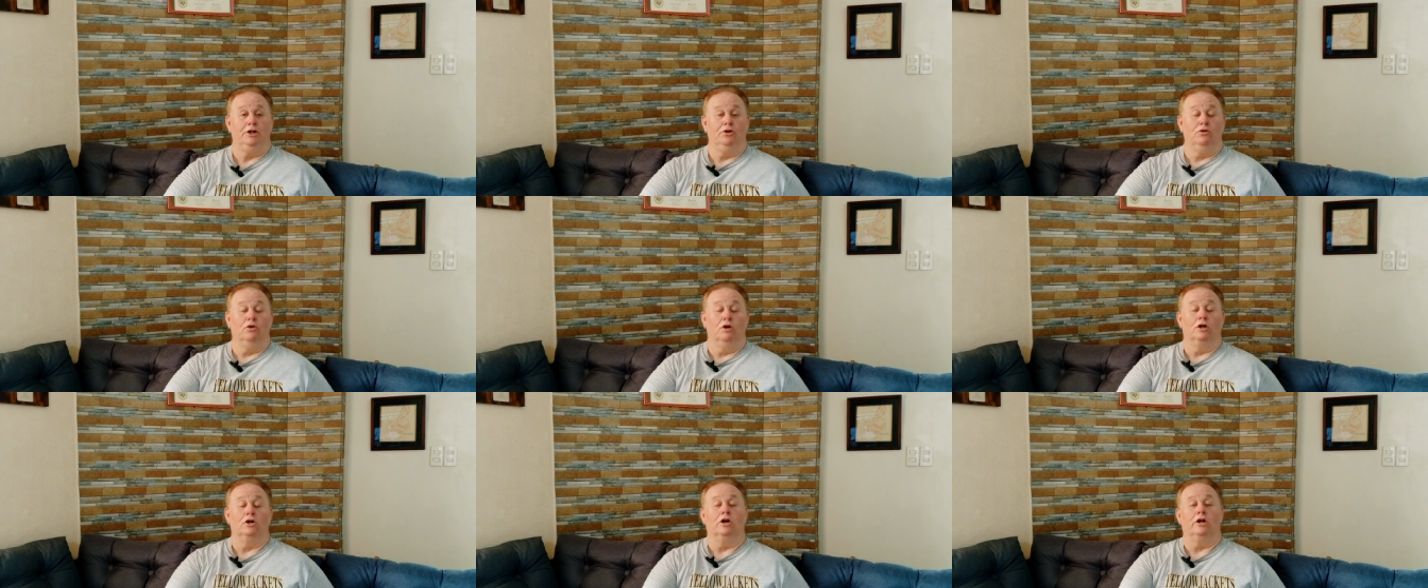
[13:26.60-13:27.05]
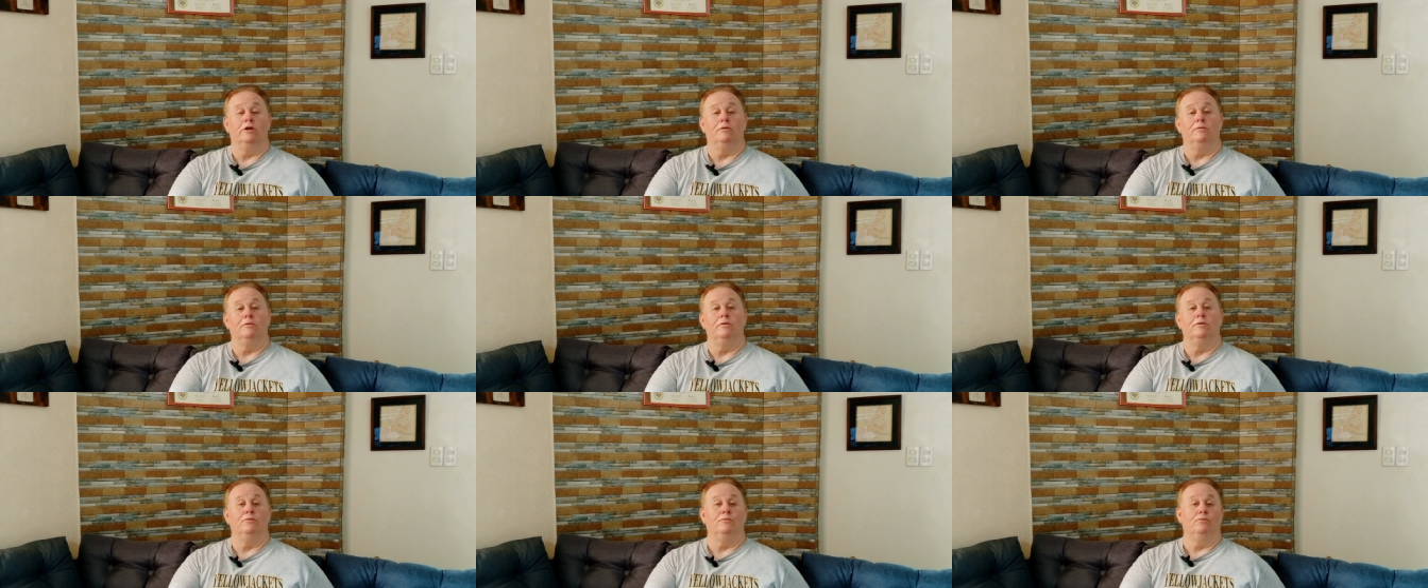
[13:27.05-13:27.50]
You are going
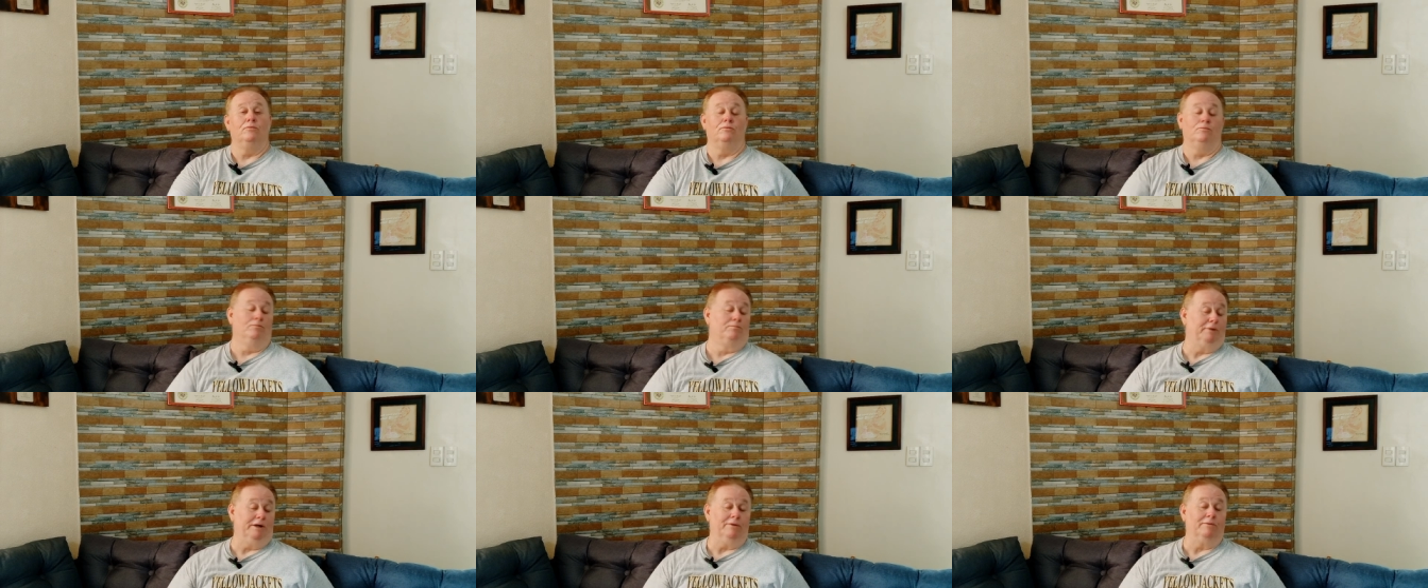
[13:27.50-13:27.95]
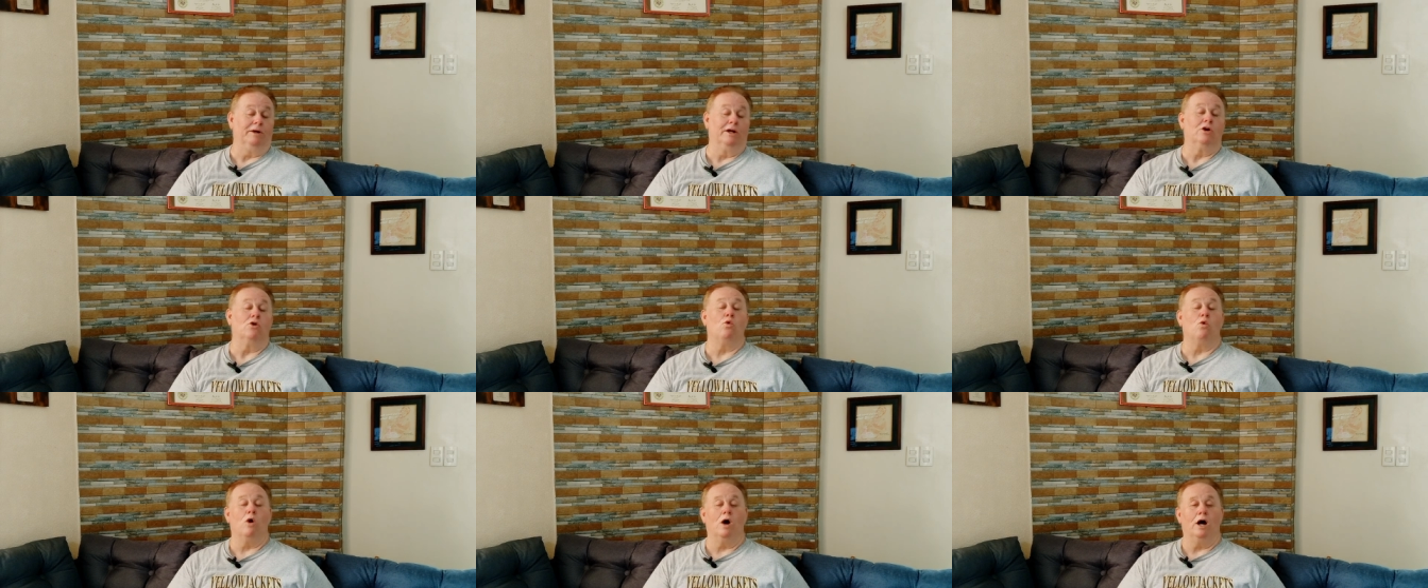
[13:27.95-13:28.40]
to be
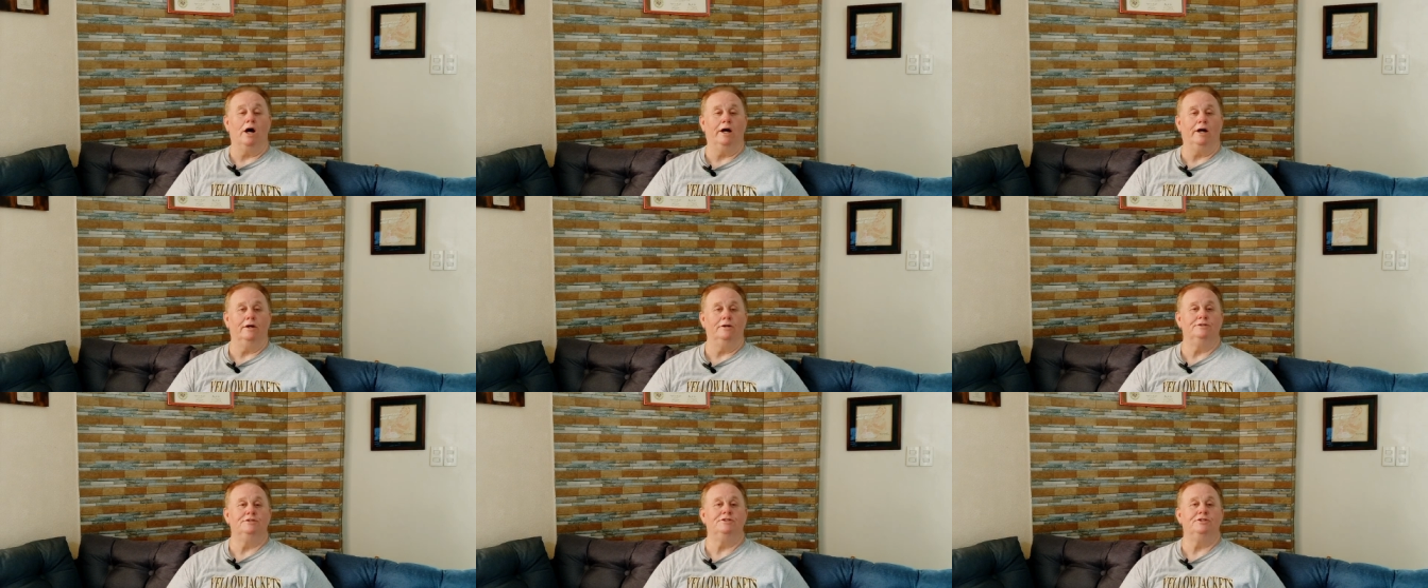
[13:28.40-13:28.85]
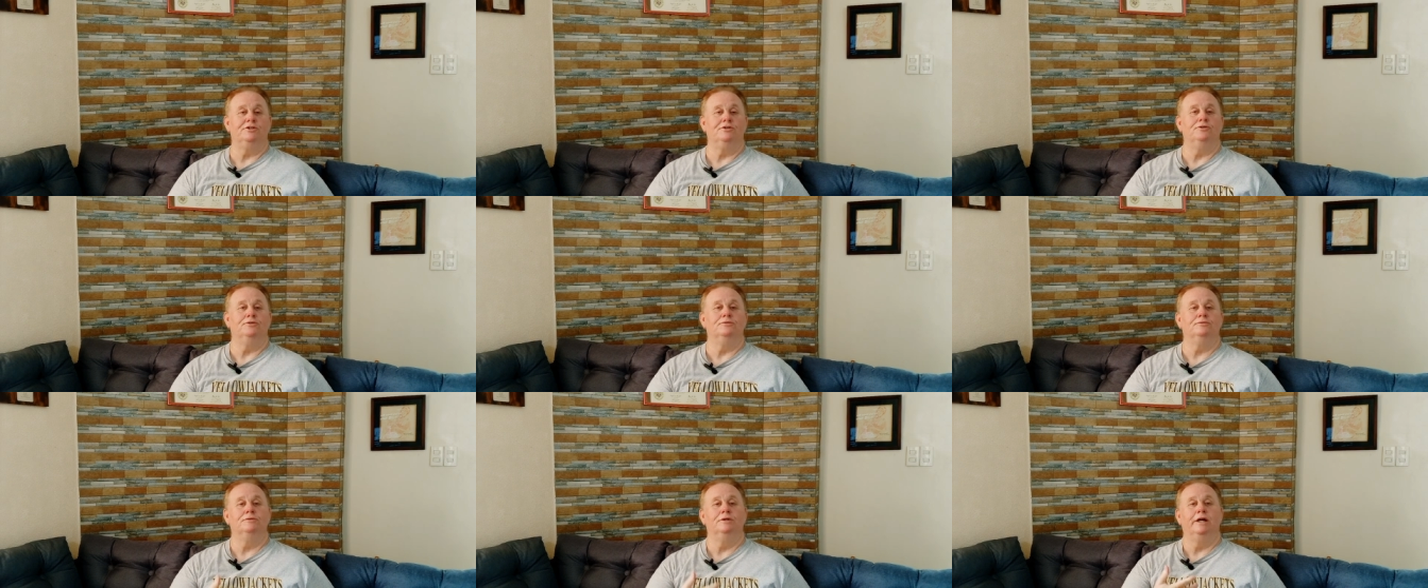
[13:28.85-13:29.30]
required
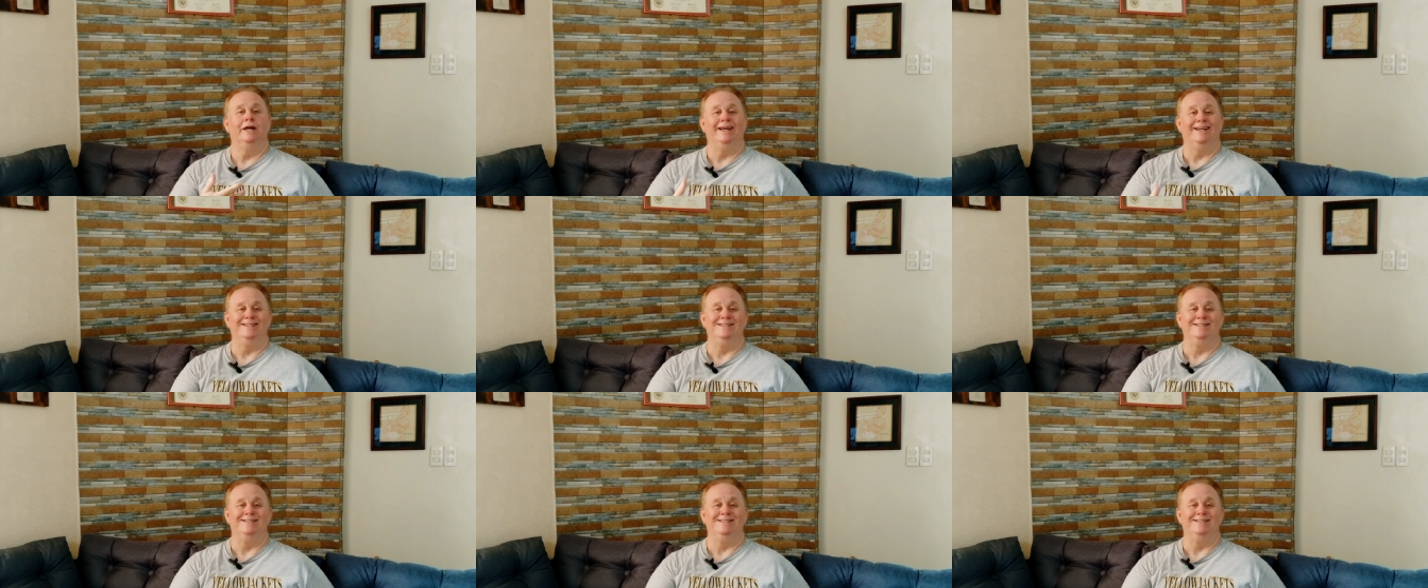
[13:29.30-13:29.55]
to